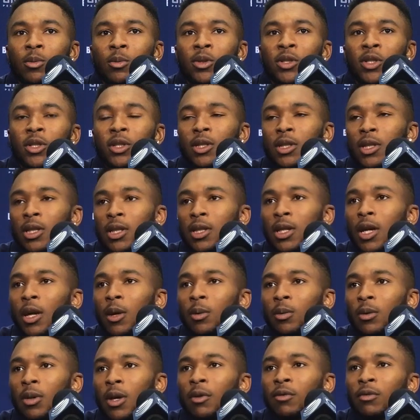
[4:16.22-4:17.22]
We just needed
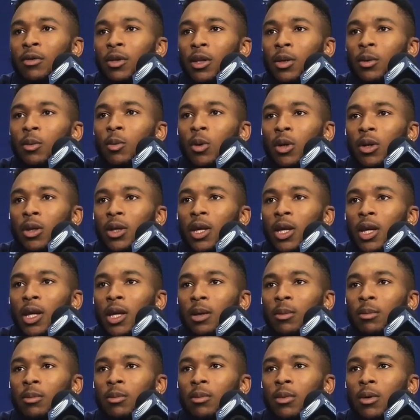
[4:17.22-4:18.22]
that really one
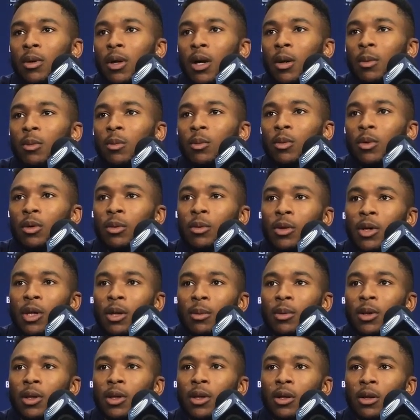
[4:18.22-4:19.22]
game where we were
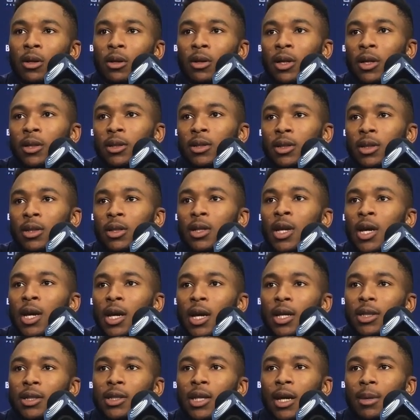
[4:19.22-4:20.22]
able to go against
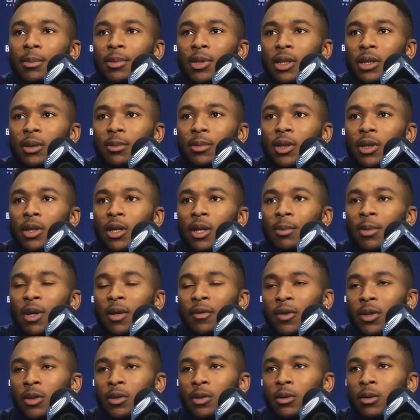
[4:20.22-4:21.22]
a top team and come
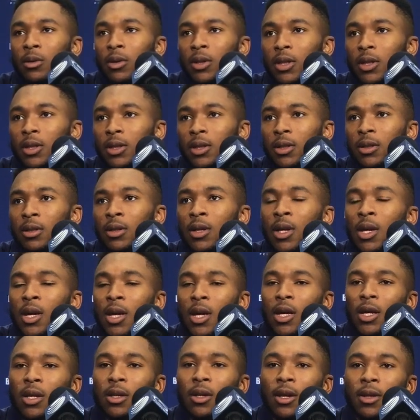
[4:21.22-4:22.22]
out victorious. And
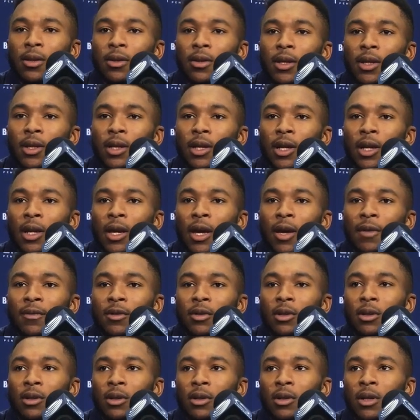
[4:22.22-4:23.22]
I think
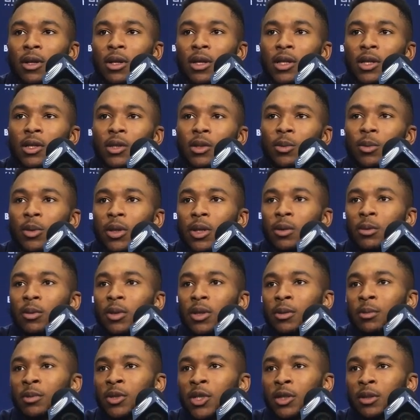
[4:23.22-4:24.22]
after each week
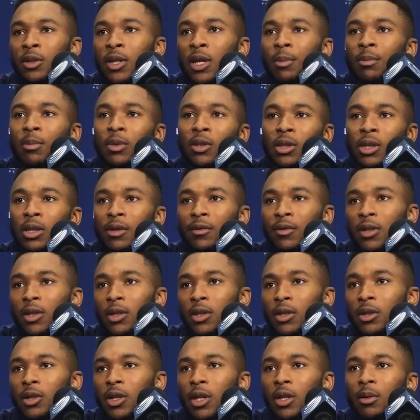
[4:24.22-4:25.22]
we just kept believing
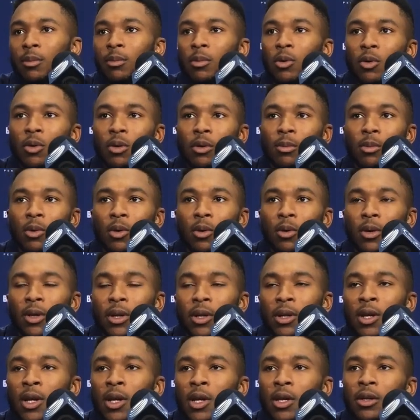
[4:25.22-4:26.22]
in each other more and more,
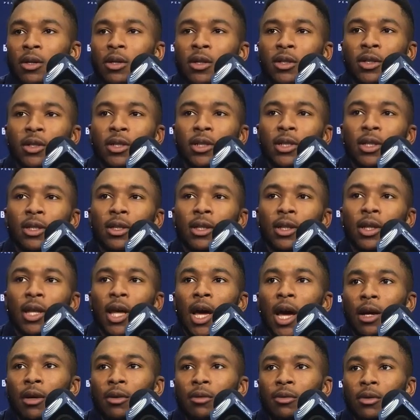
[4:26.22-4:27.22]
and you can just see the
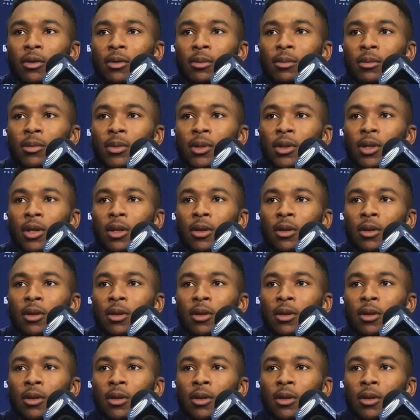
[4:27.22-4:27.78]
locker room.